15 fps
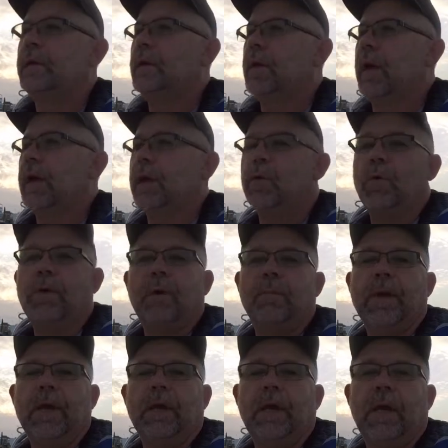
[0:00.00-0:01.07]
And then we'll come
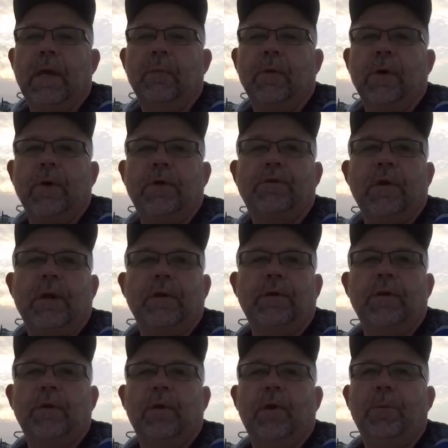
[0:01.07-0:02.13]
back in. We're going to try to
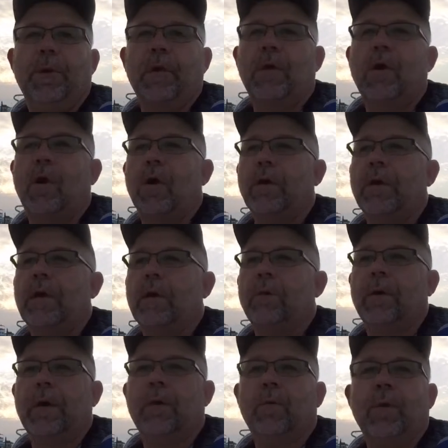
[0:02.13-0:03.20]
do a little bit of caulking
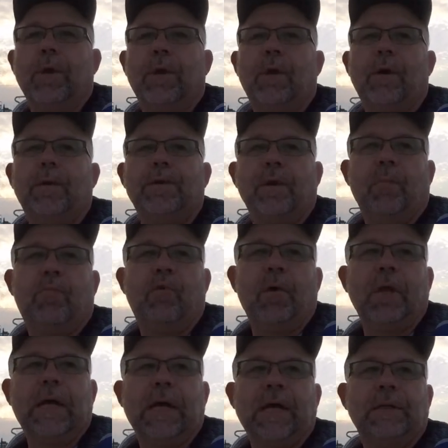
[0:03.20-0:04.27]
around the windows and the
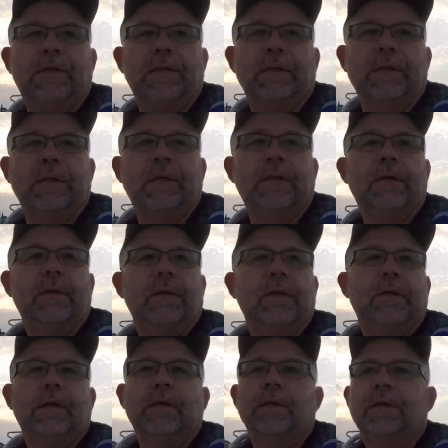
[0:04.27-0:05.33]
port lights and
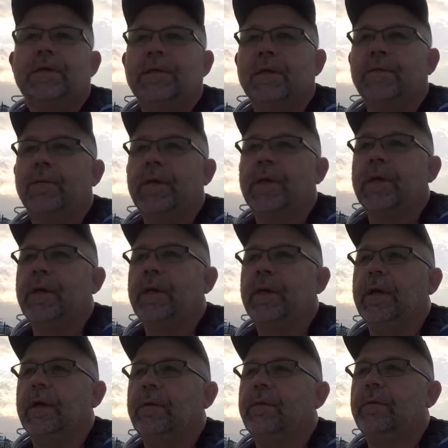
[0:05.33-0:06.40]
see if we can
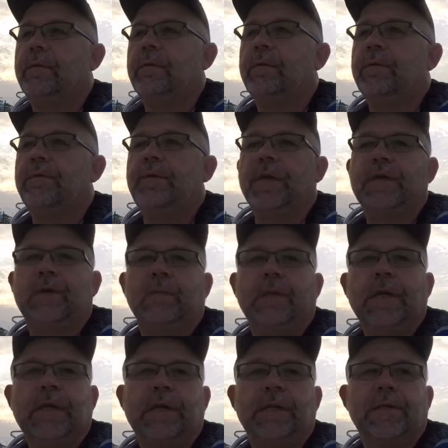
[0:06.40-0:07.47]
fix some
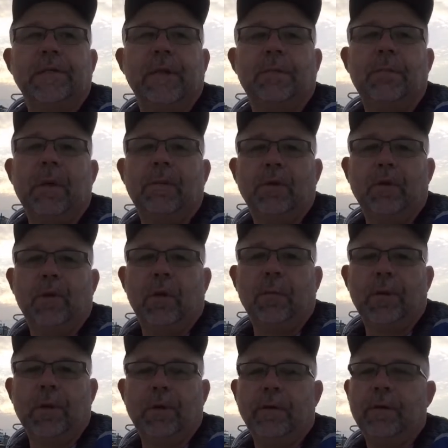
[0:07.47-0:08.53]
leaks, and then maybe do a little
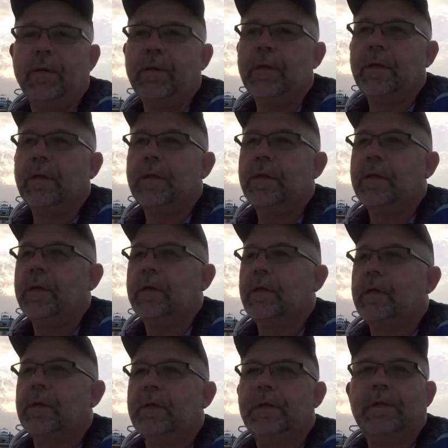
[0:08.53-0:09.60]
bit
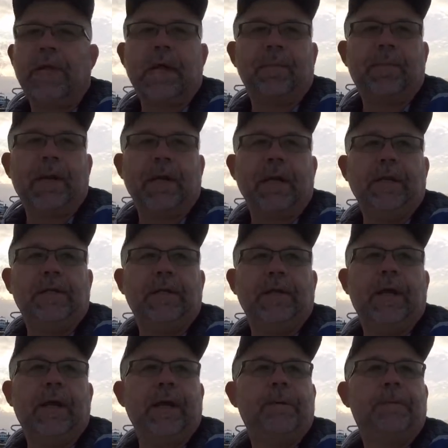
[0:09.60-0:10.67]
of deck painting
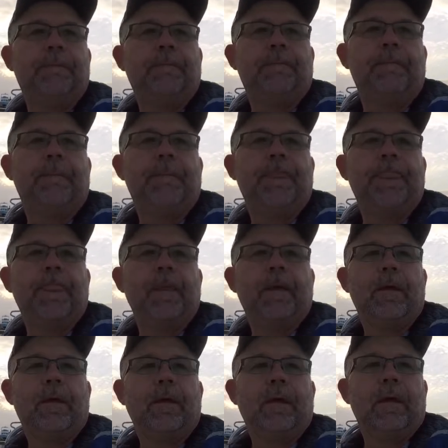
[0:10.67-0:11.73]
today.
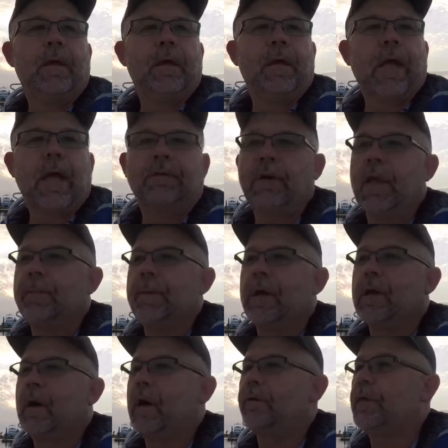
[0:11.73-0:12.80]
Haven't had my
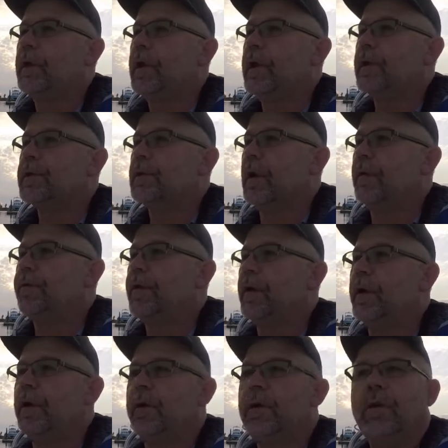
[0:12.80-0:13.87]
coffee yet, so I
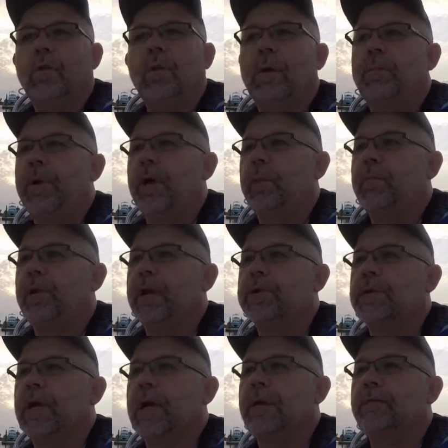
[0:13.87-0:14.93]
figured what better
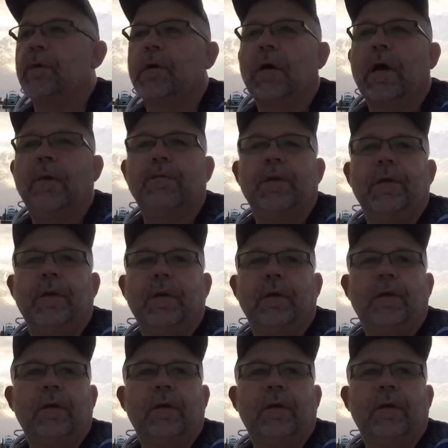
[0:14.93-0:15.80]
place to have your coffee than